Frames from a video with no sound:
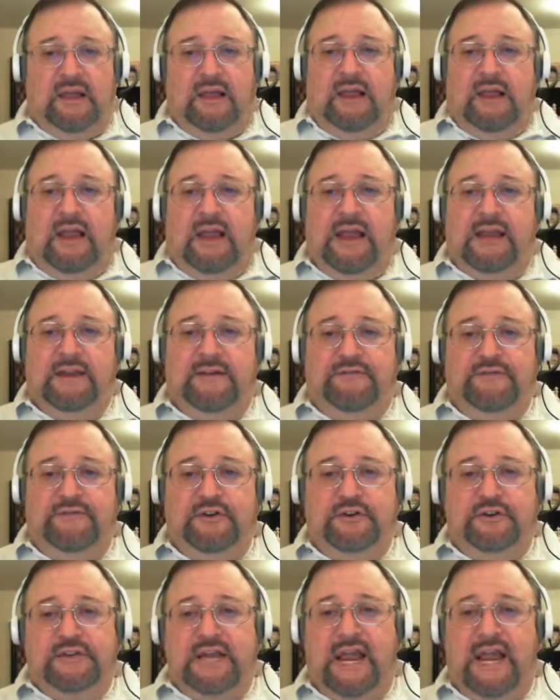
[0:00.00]
And if you
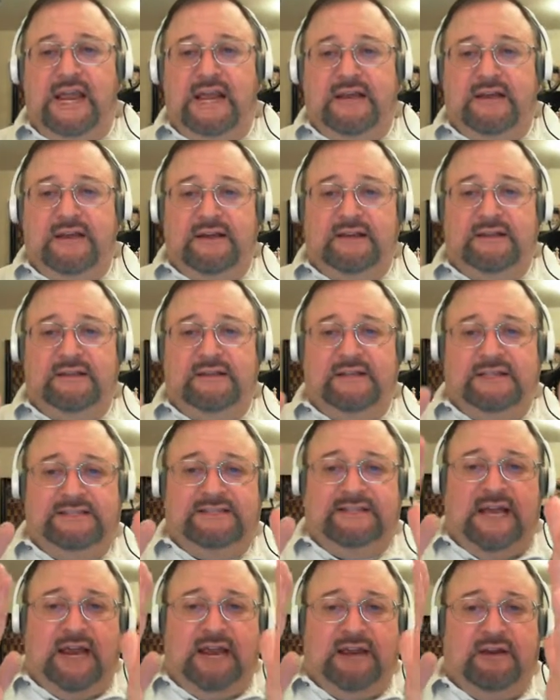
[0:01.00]
take, let's
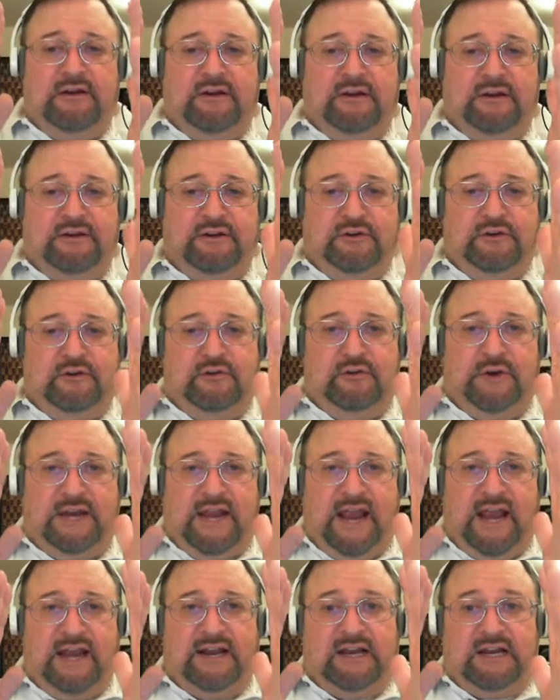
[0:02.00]
say, you
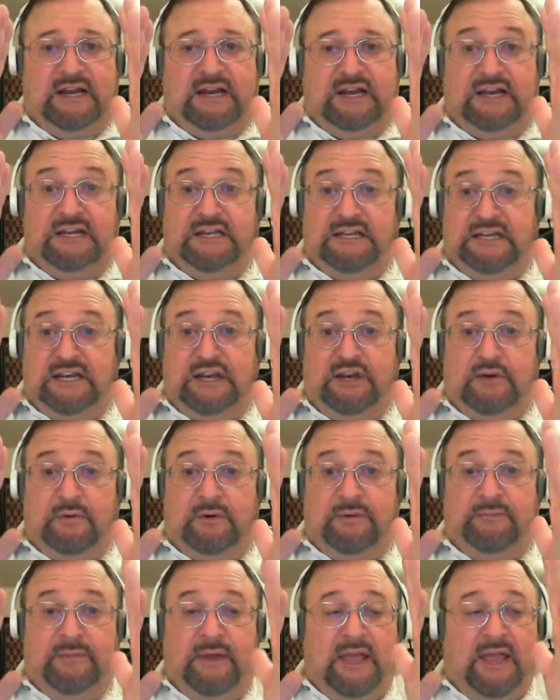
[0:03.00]
create a
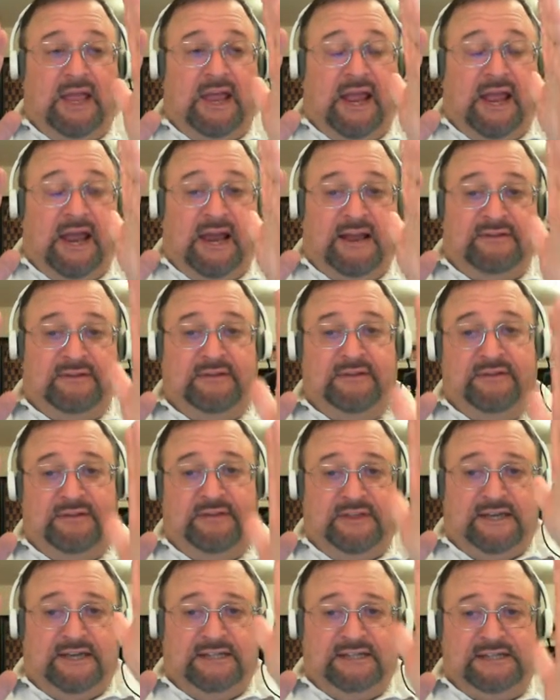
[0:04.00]
continuum, and
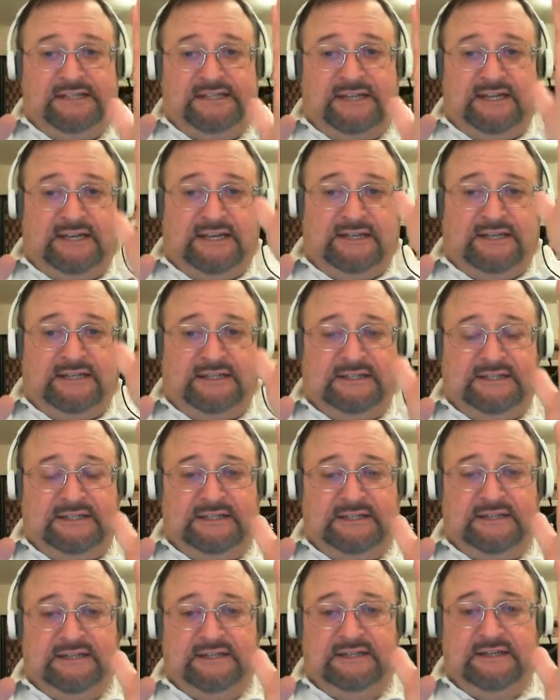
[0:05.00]
this
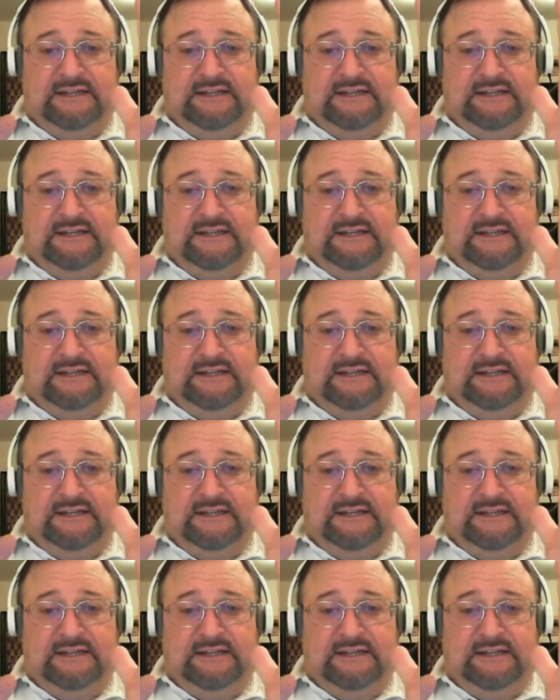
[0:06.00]
is